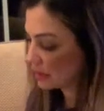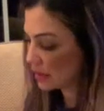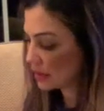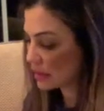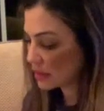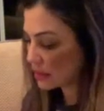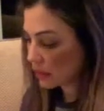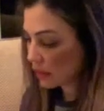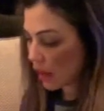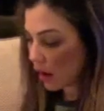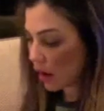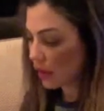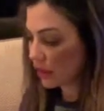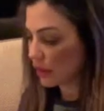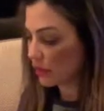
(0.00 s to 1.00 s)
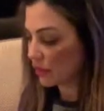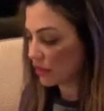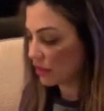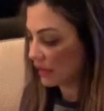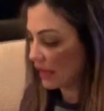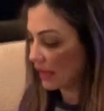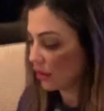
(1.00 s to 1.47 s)
This is a lot harder
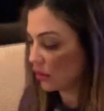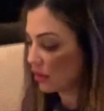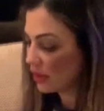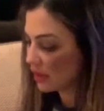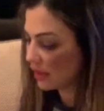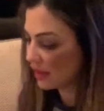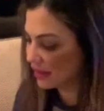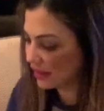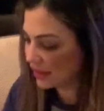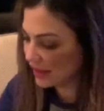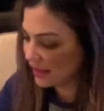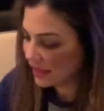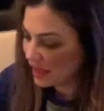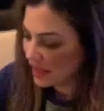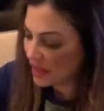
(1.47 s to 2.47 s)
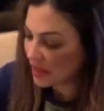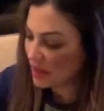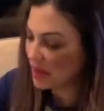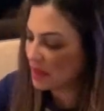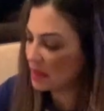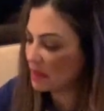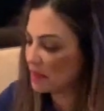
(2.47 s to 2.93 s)
with flannel
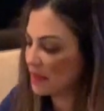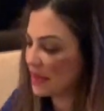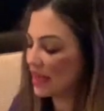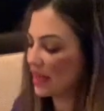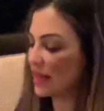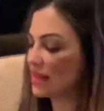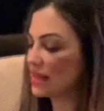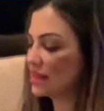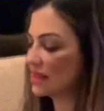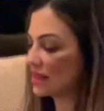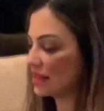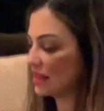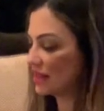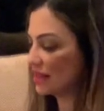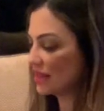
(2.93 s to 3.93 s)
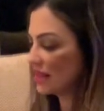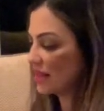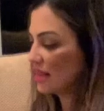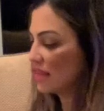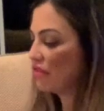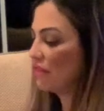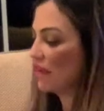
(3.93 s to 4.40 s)
because
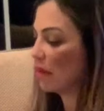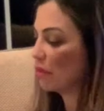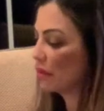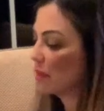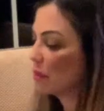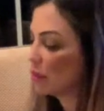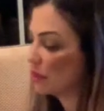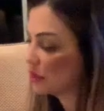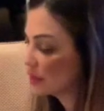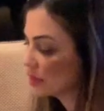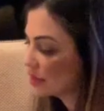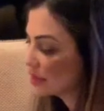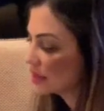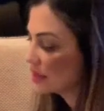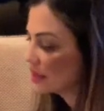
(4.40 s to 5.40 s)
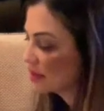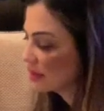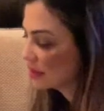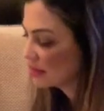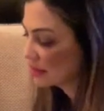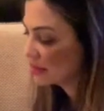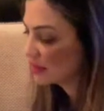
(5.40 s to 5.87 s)
the fabric pulls.
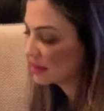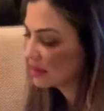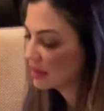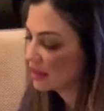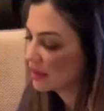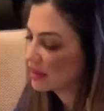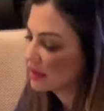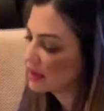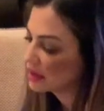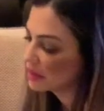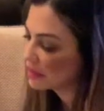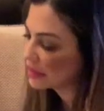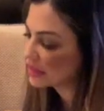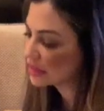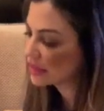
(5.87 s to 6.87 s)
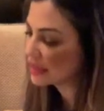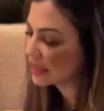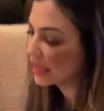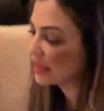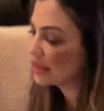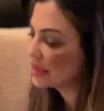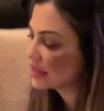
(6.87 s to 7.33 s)
But just
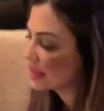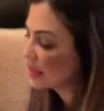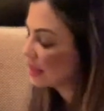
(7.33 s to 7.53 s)
get it to